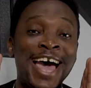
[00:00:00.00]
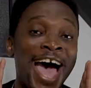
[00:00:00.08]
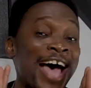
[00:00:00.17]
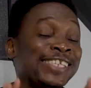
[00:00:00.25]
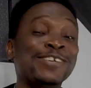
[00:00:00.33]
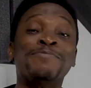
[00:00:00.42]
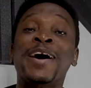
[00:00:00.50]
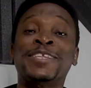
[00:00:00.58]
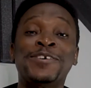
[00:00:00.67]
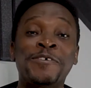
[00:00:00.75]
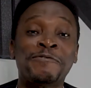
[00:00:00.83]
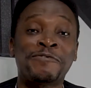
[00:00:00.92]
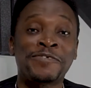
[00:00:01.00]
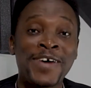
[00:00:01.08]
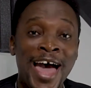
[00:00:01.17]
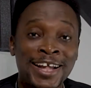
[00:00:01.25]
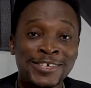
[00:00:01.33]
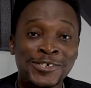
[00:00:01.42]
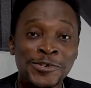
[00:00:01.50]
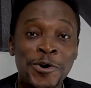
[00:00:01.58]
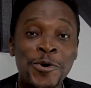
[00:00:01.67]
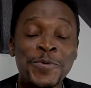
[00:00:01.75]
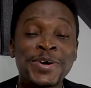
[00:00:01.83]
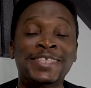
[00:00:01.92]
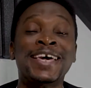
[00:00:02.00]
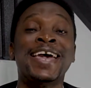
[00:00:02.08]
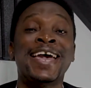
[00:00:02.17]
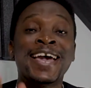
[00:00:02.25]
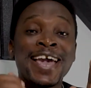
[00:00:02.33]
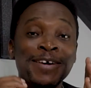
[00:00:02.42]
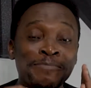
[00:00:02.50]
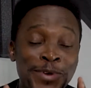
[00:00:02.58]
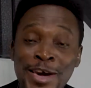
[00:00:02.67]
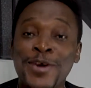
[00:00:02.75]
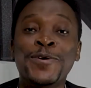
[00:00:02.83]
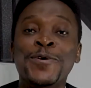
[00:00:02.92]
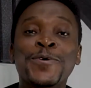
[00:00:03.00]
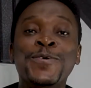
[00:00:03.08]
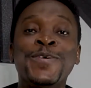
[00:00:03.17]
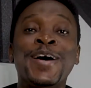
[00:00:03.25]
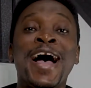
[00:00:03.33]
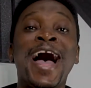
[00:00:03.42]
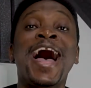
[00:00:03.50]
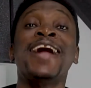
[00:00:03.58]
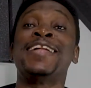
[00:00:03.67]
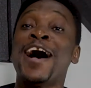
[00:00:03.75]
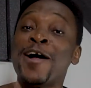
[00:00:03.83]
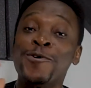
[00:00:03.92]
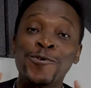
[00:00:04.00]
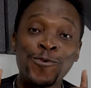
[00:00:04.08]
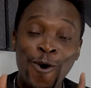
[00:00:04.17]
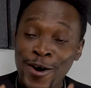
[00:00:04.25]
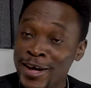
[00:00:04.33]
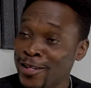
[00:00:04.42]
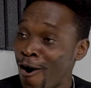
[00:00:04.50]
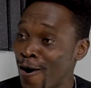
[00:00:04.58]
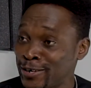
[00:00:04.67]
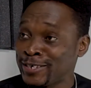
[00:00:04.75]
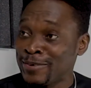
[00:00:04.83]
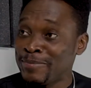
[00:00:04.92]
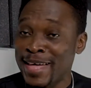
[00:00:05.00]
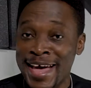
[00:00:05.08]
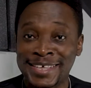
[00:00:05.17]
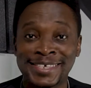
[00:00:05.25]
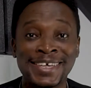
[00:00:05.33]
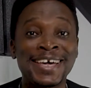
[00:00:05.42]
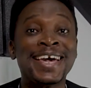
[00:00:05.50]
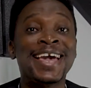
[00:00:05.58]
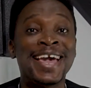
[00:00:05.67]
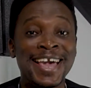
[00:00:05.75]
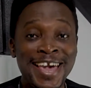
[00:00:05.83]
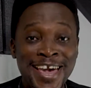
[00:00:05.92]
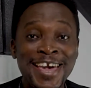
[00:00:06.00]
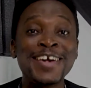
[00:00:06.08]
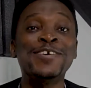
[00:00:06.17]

As a matter of fact show with PU and her royal awesomeness, AY.